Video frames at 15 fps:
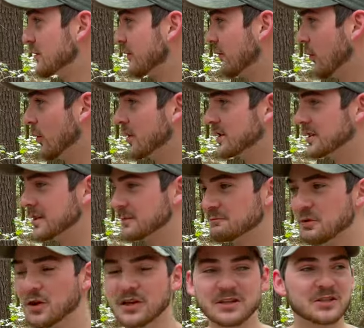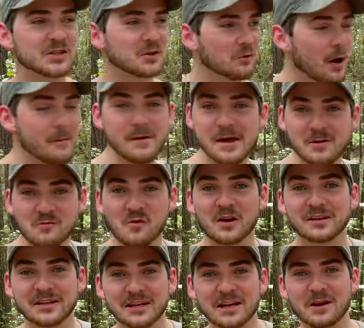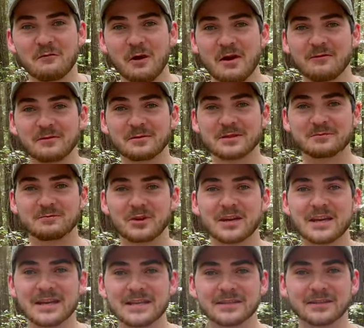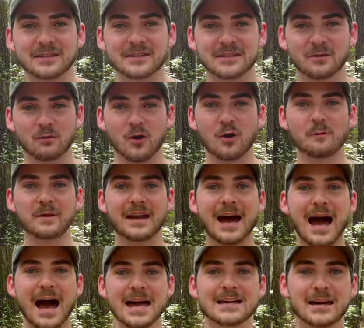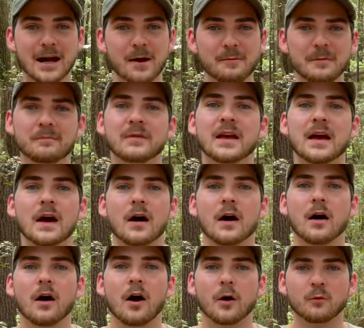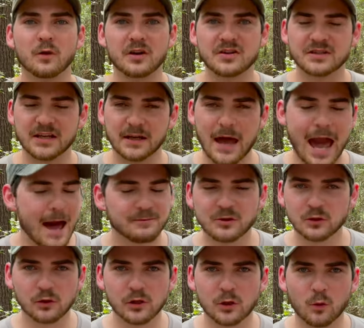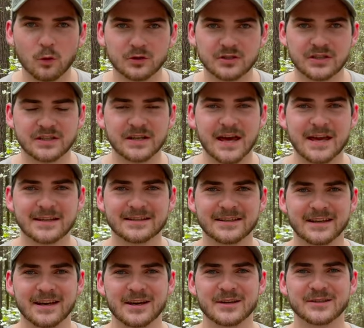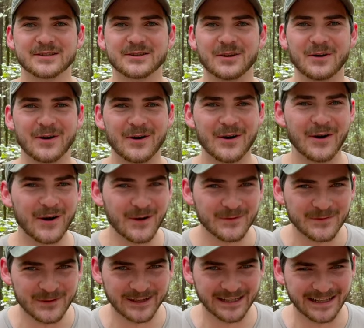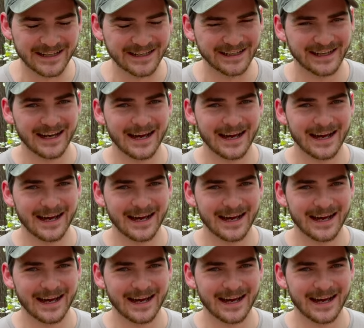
forest is pretty scrubby and one could get away from us pretty easily. So we're hoping to hike up on one of these like, absolutely gorgeous snakes. So hopefully